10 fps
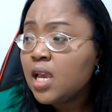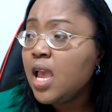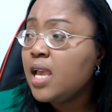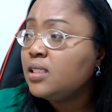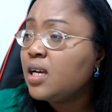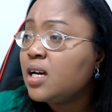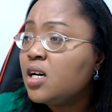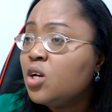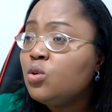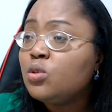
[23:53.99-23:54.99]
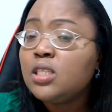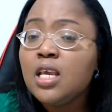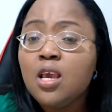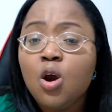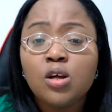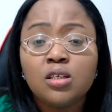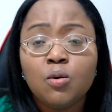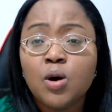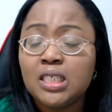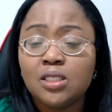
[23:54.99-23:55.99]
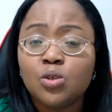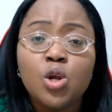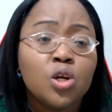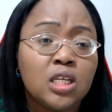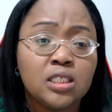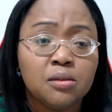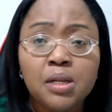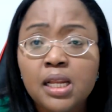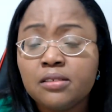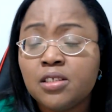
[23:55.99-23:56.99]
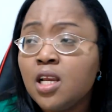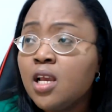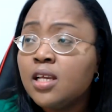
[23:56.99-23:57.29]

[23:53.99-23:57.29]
And you see what is going on in the military.